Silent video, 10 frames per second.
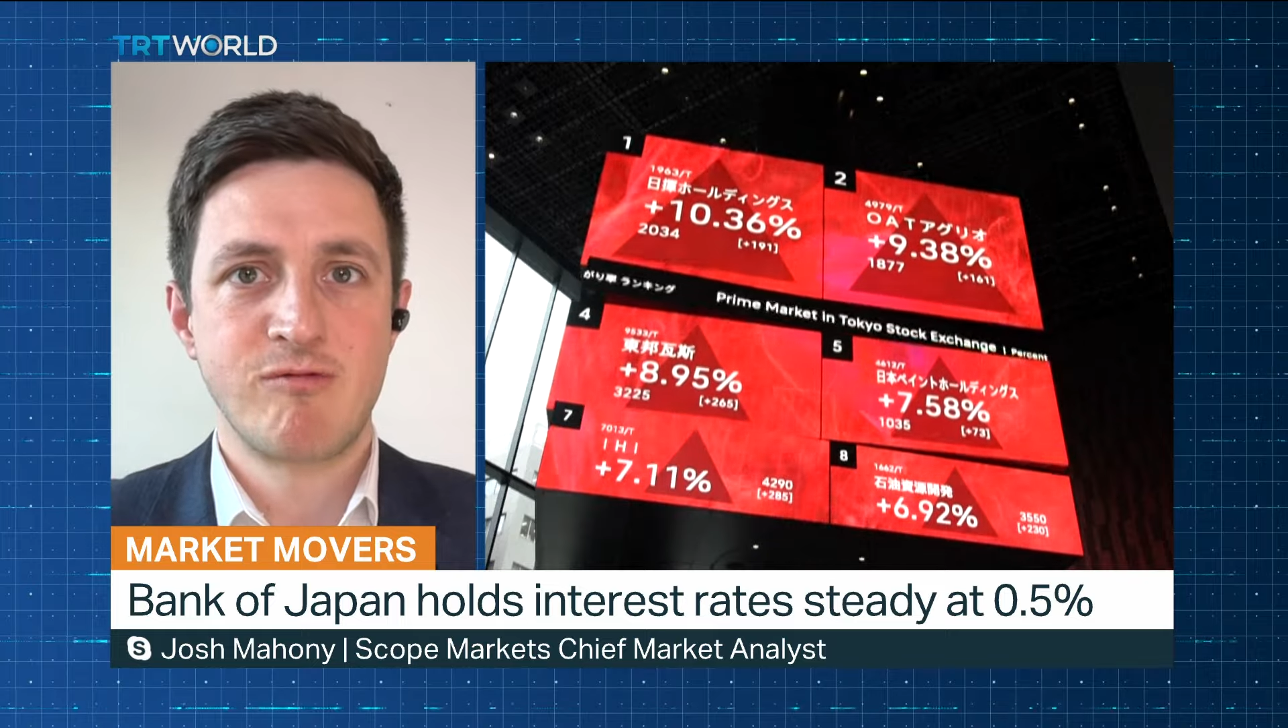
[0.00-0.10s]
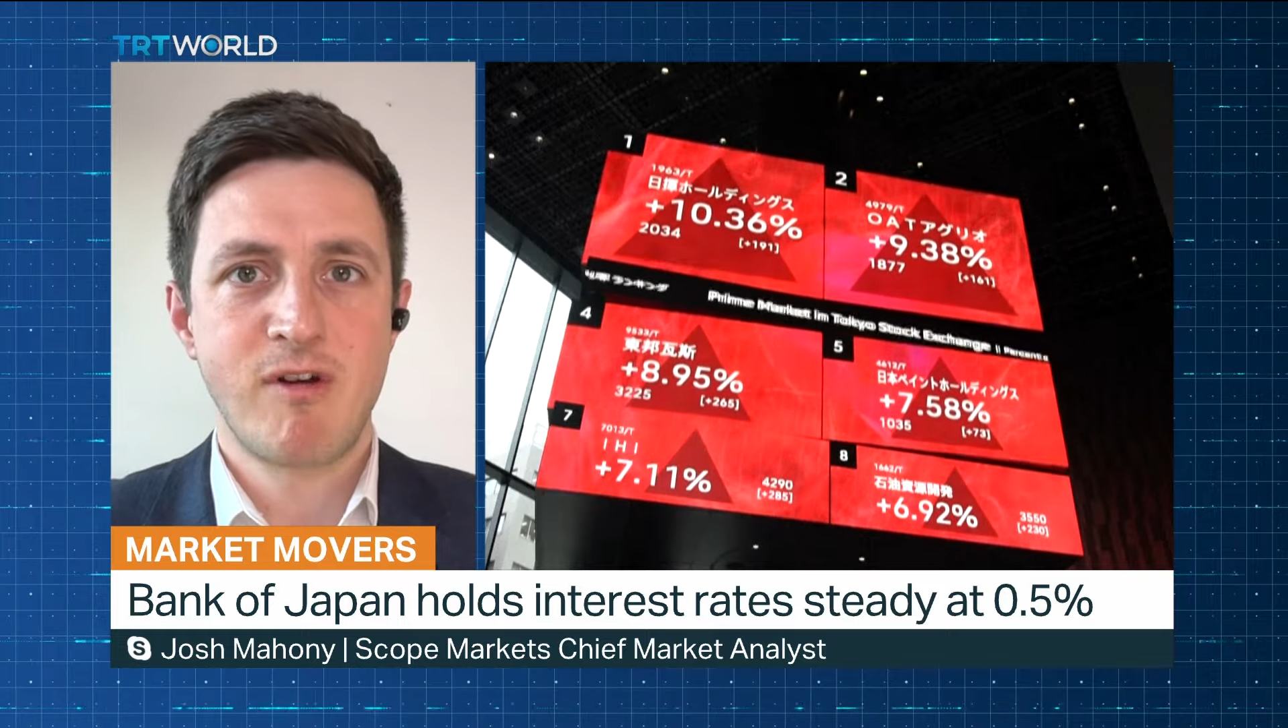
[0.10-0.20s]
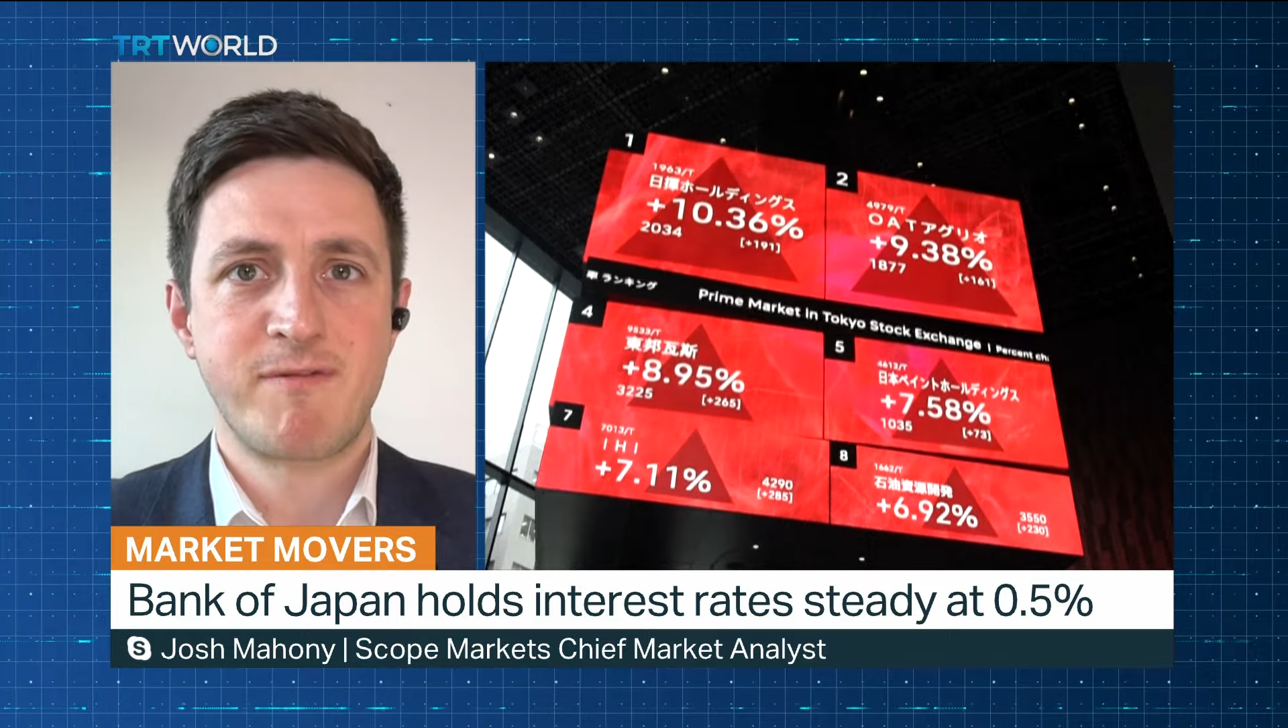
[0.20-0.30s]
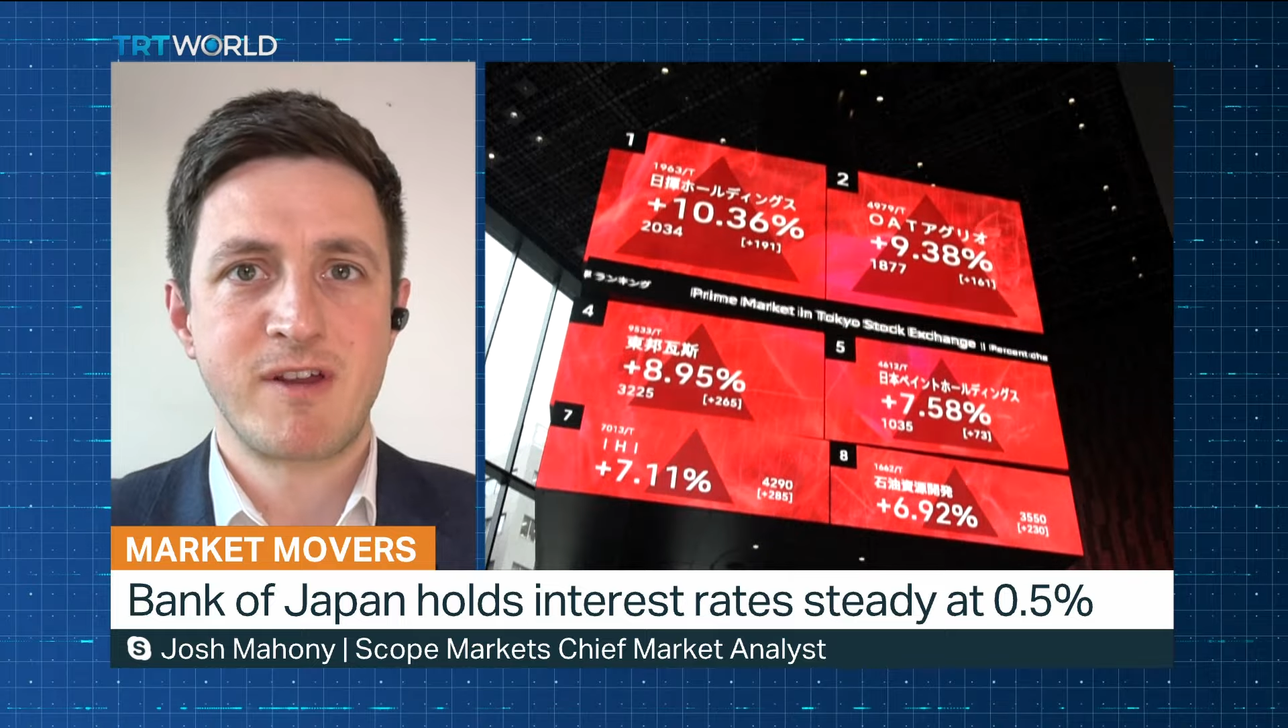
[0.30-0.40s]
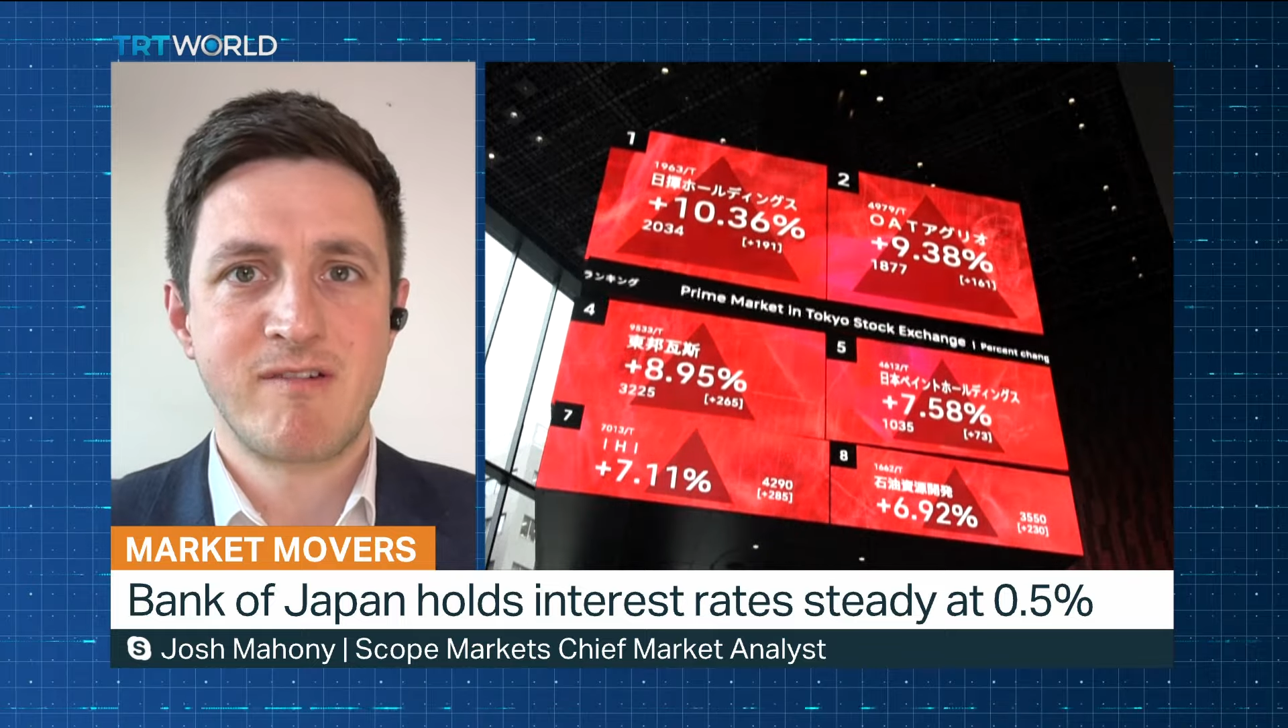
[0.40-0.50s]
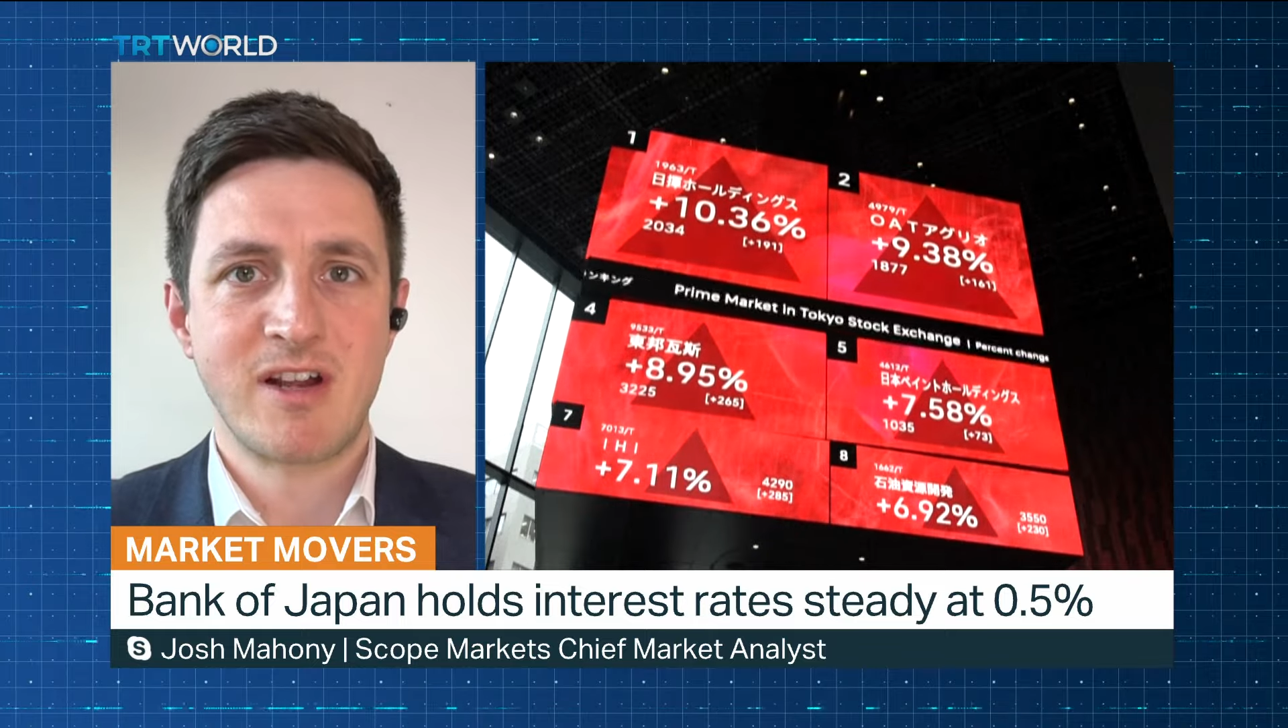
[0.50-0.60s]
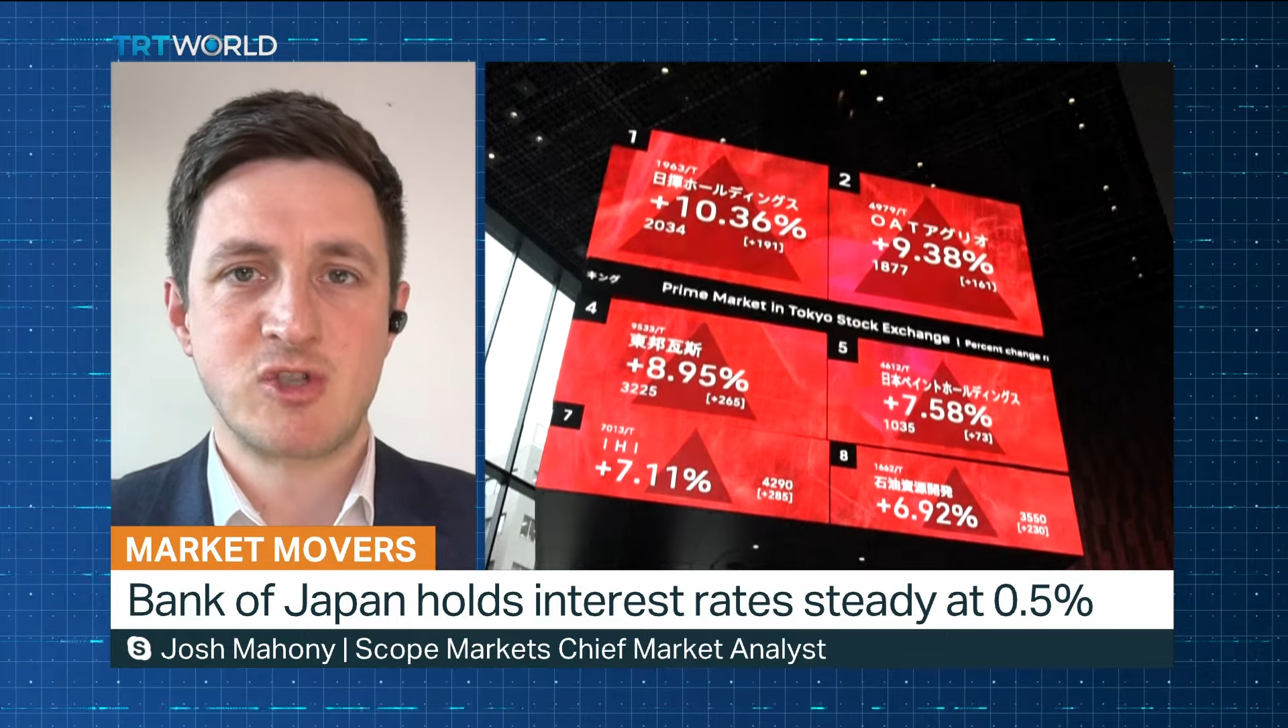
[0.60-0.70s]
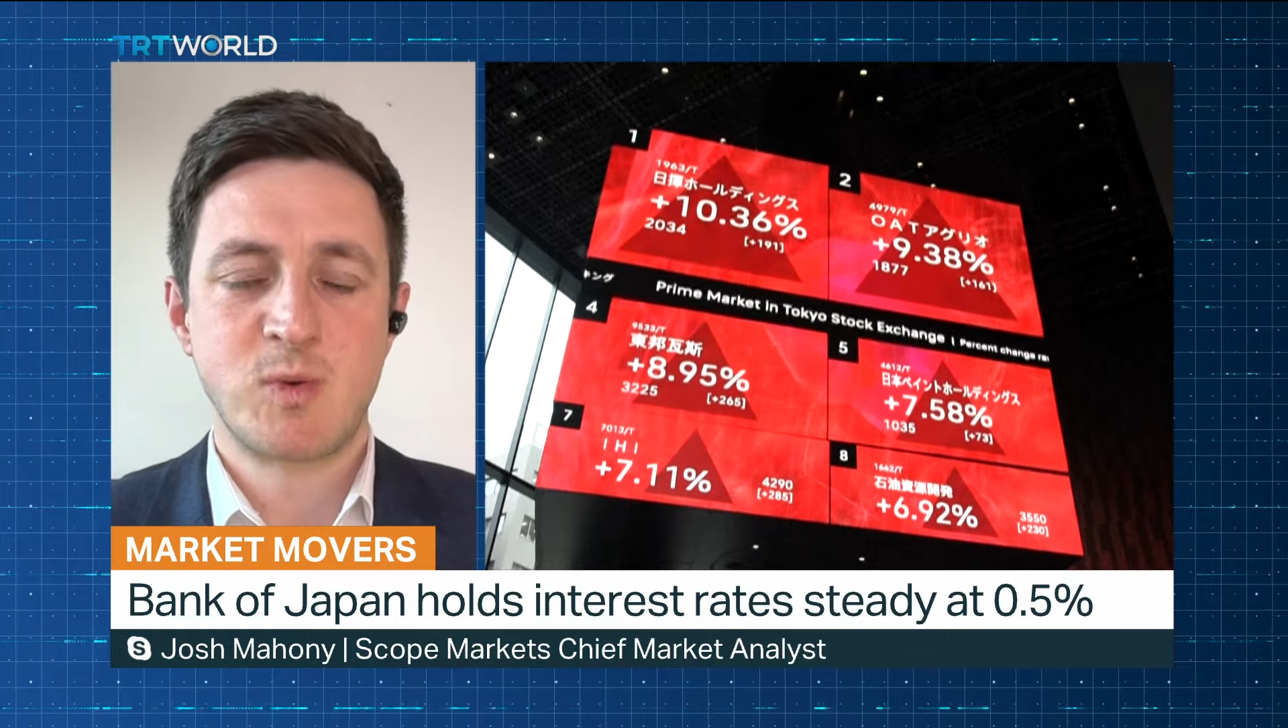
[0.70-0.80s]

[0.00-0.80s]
roughly around